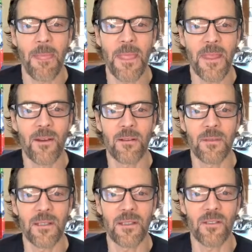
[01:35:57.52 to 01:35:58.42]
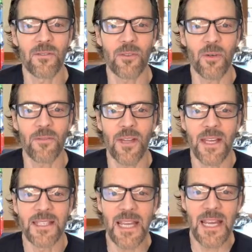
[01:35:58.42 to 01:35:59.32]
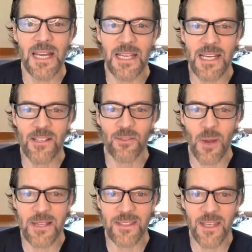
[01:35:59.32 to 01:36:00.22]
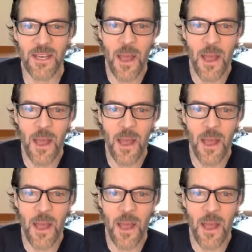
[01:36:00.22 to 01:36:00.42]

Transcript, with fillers: You know what I mean? Because too often, Katie Swenson.